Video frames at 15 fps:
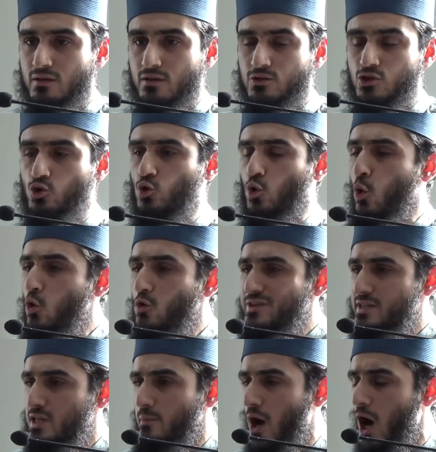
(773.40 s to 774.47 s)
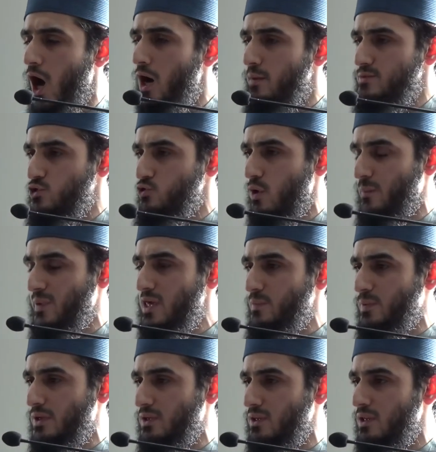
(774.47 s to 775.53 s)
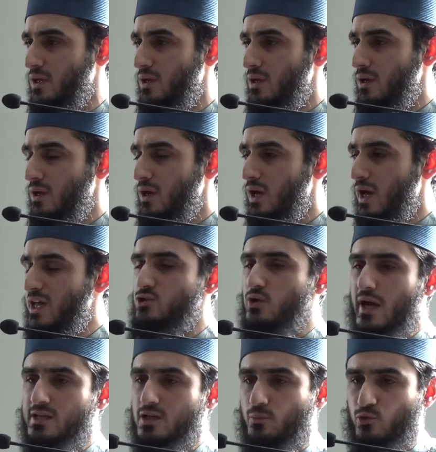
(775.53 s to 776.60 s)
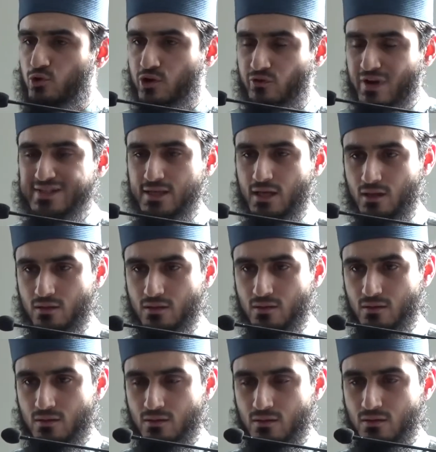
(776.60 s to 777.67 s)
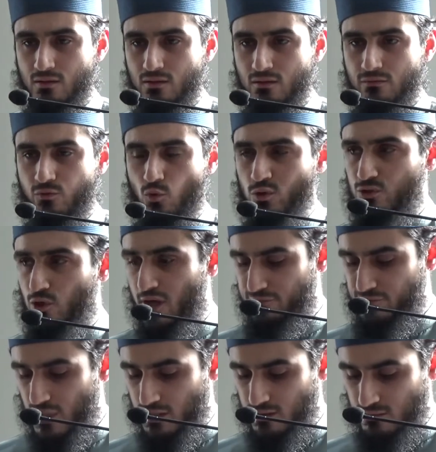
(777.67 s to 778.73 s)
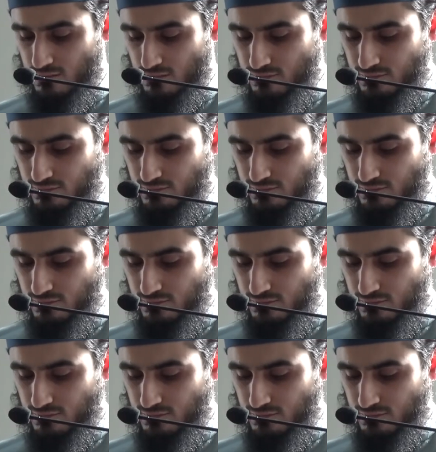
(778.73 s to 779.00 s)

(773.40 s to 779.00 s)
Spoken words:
you cause some harm to a people and you end up regretting for what you have done.